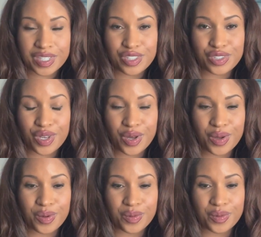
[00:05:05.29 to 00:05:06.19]

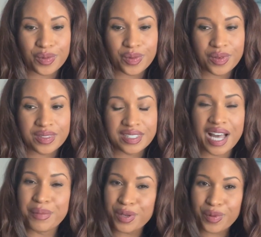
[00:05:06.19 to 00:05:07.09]
So
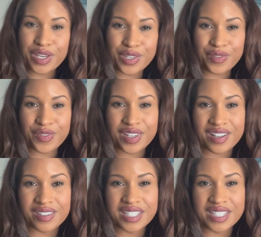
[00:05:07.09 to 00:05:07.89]
tell me what you feel.